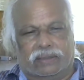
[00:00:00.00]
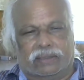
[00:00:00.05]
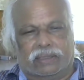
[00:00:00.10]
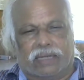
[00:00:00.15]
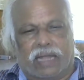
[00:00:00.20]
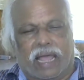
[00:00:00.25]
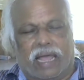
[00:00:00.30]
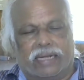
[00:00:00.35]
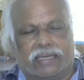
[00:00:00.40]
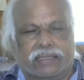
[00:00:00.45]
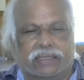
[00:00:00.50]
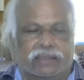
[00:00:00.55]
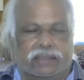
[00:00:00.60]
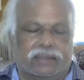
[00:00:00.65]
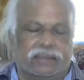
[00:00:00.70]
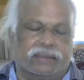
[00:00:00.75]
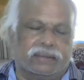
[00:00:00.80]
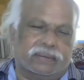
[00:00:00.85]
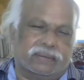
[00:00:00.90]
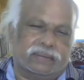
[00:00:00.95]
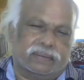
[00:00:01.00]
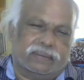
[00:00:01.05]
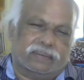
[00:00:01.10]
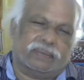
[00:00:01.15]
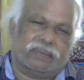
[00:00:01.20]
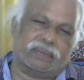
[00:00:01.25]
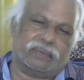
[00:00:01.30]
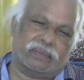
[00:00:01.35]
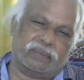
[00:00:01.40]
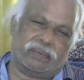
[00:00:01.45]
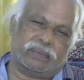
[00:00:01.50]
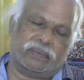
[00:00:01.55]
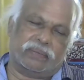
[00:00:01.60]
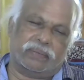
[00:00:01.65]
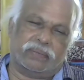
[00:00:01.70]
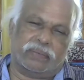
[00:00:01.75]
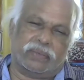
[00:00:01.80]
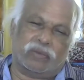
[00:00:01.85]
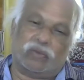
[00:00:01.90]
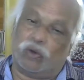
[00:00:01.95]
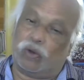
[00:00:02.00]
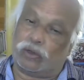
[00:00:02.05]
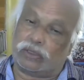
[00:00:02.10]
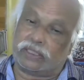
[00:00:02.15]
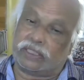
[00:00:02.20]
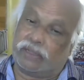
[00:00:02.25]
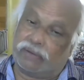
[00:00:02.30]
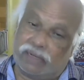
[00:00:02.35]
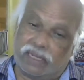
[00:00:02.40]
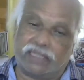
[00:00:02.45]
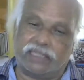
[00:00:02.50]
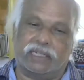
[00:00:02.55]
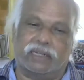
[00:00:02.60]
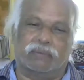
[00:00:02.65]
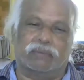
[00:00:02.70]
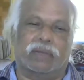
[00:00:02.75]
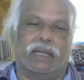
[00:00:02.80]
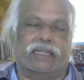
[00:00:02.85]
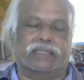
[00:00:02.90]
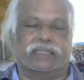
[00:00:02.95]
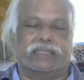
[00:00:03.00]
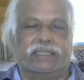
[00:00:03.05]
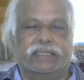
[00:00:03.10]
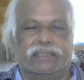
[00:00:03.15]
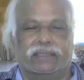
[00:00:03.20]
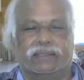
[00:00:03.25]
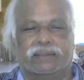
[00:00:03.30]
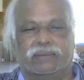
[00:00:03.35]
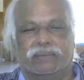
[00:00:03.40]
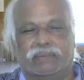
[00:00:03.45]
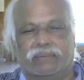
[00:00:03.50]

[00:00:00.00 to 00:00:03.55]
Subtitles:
land, for civil engineering practice.